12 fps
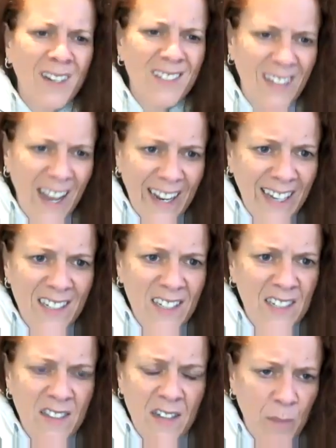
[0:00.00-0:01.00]
a
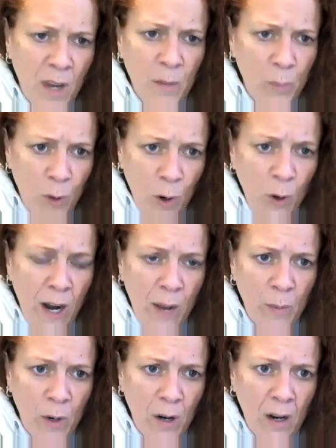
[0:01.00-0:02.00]
scientist, I'm not a
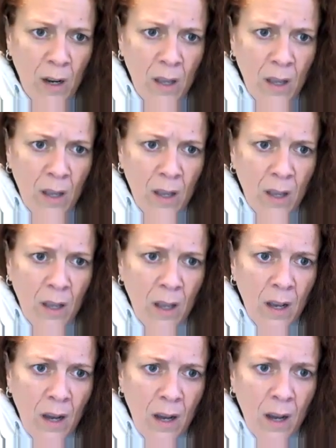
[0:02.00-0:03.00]
programmer,
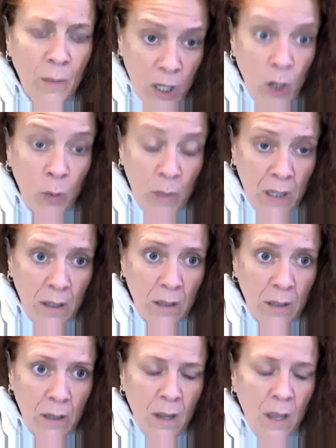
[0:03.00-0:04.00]
I'm a human.
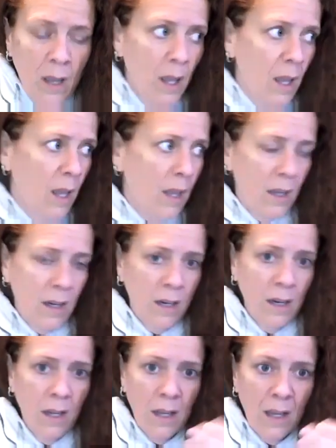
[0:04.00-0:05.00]

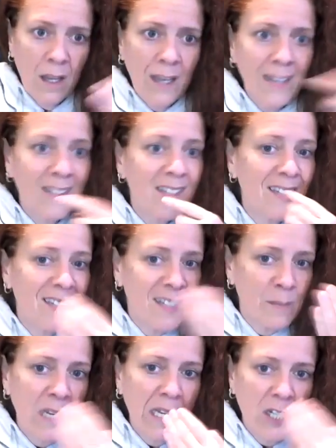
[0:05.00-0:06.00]
And it's
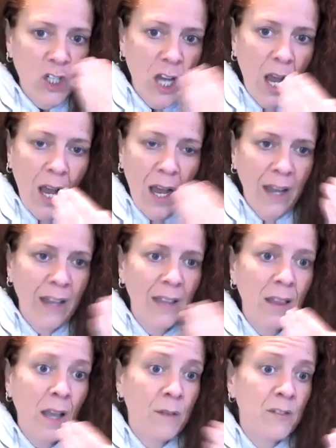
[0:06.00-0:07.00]
speech. I
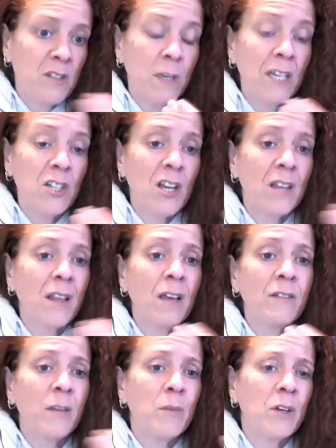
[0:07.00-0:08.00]
love speech, I
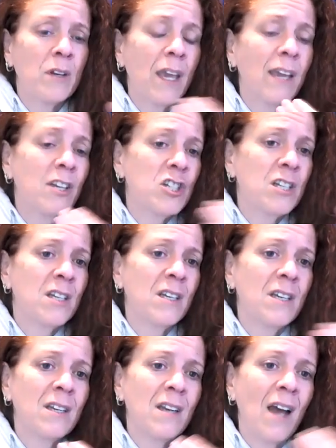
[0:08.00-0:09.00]
love
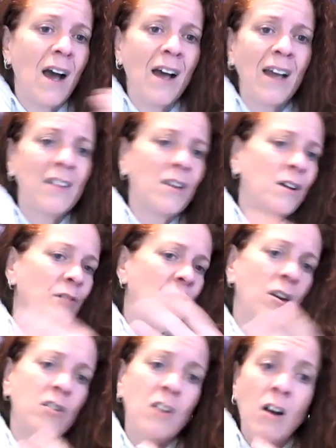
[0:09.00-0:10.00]
communication, I love
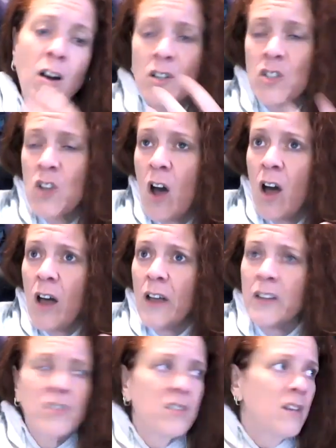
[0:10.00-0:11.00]
heart-to-heart
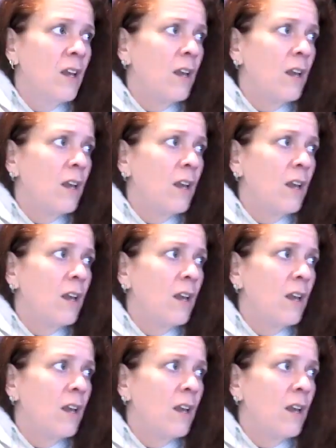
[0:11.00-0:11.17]
talks.